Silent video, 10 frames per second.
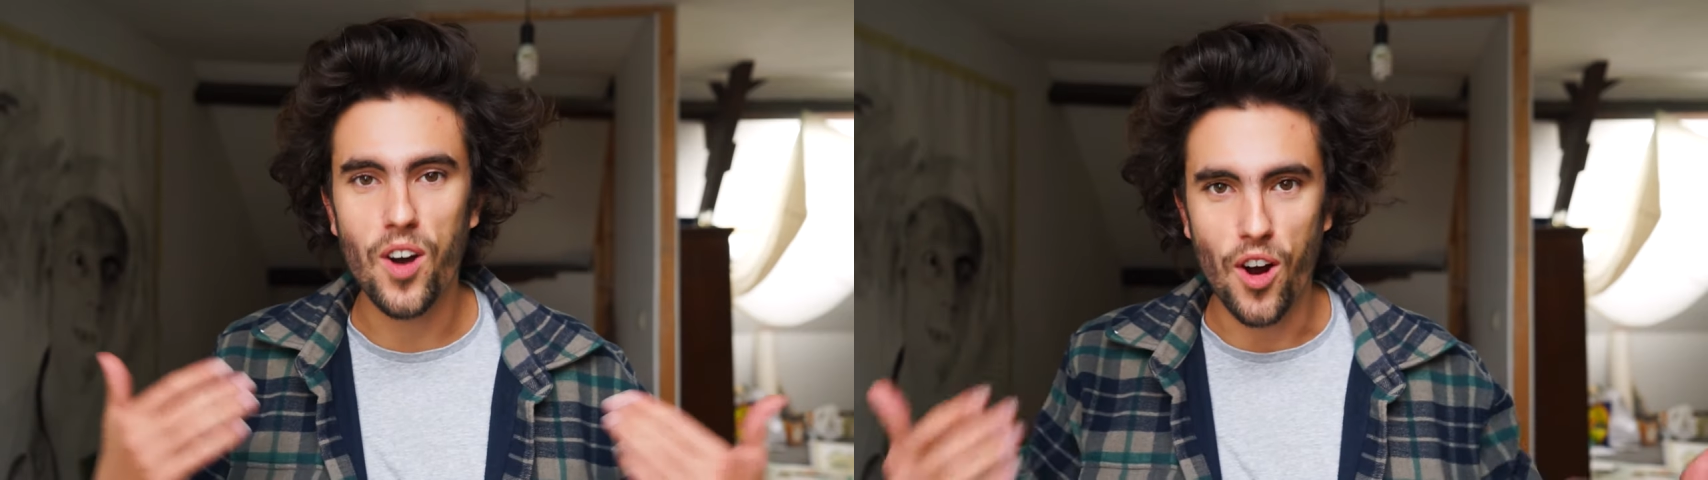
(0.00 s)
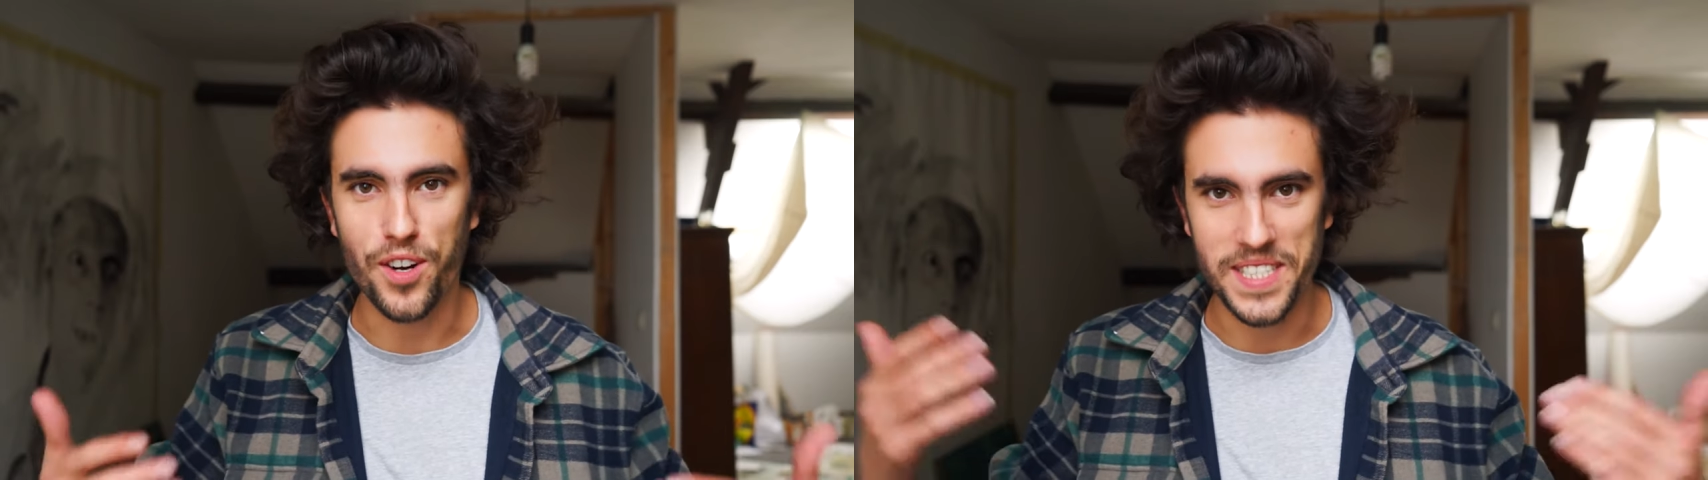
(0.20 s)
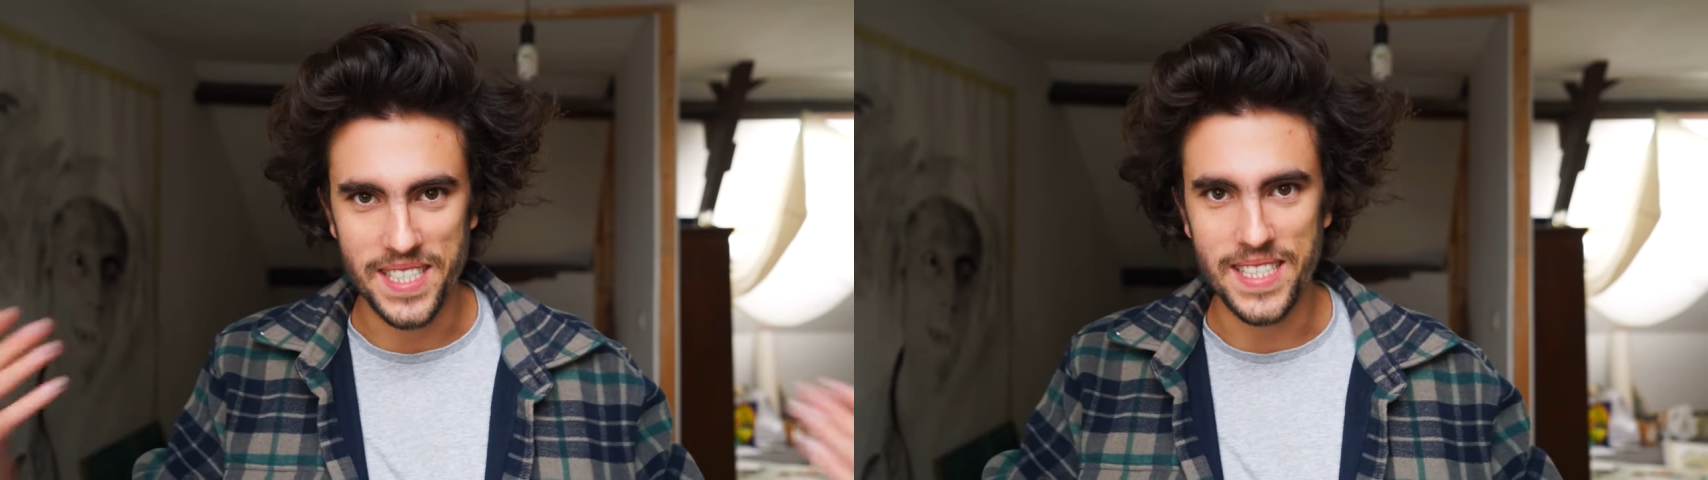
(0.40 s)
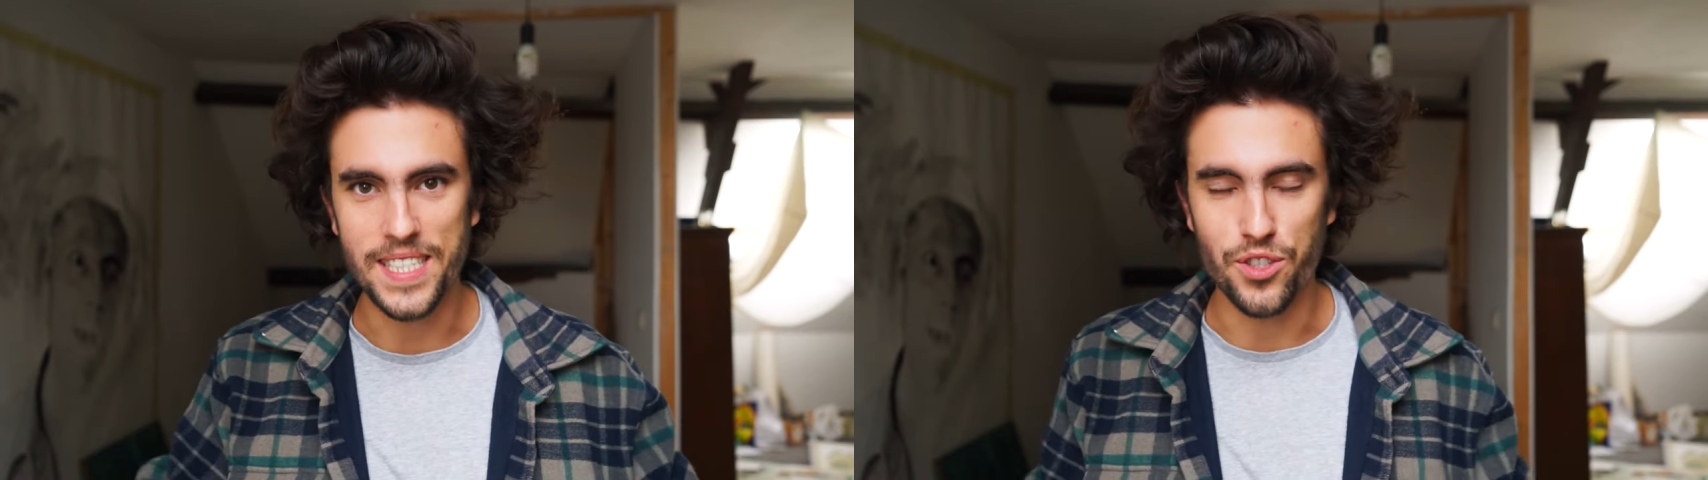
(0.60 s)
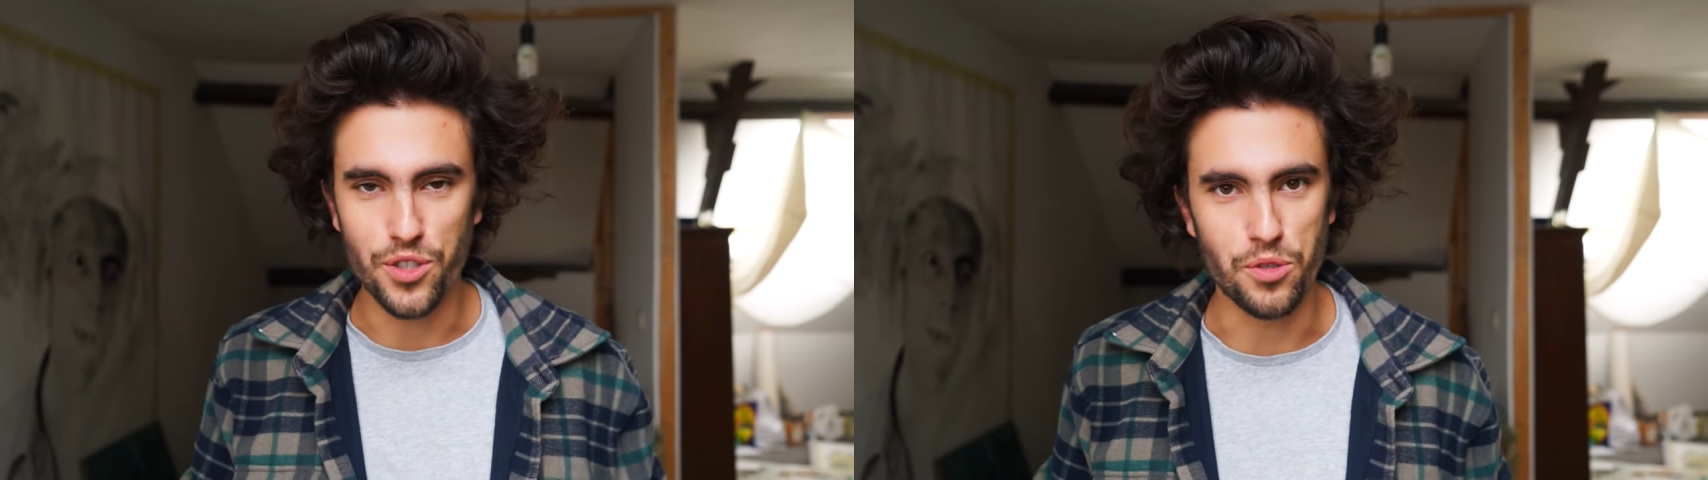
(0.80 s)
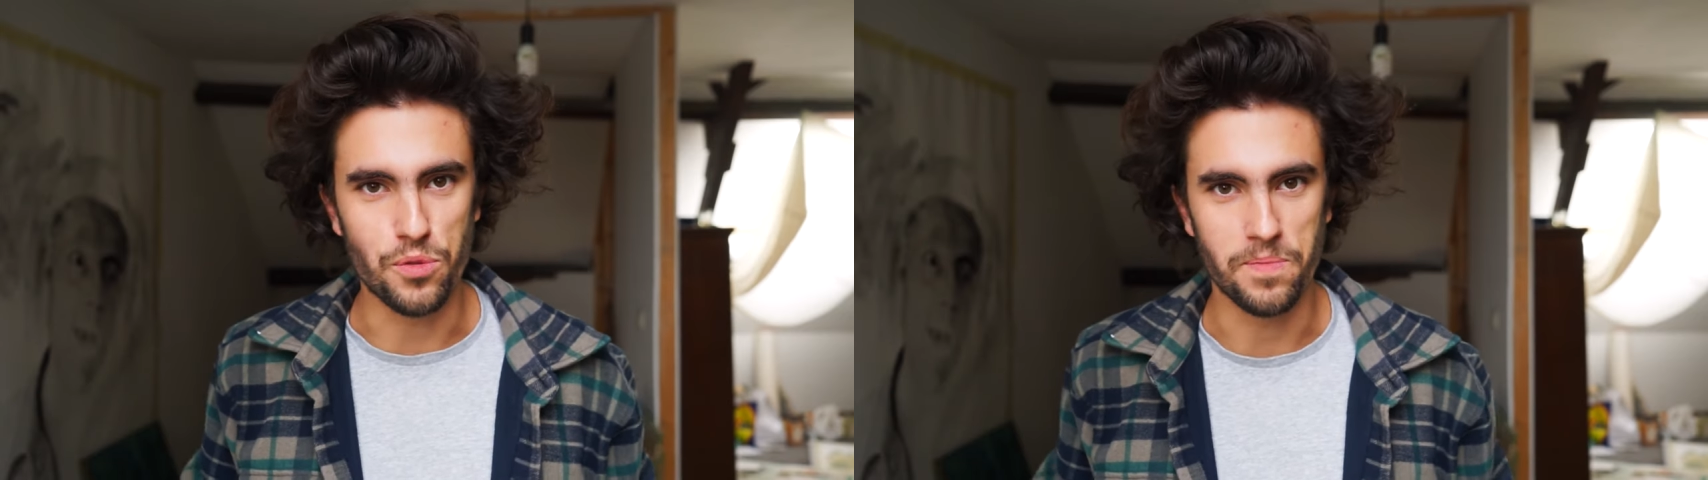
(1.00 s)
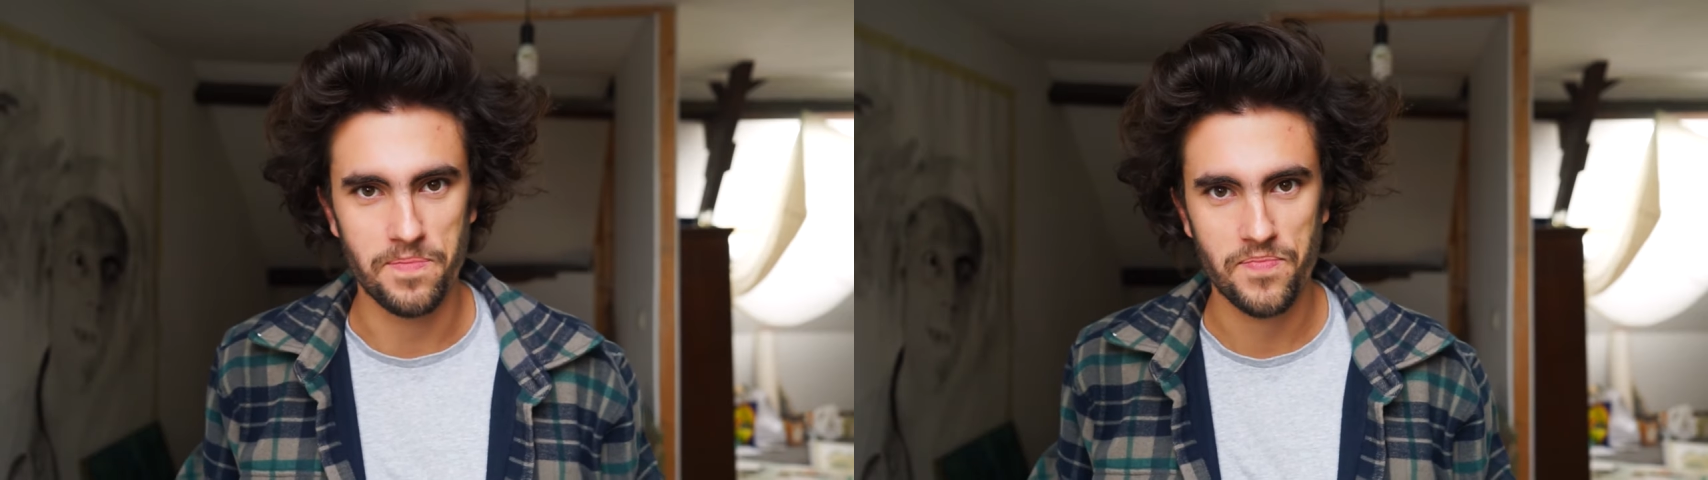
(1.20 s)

artists need to do.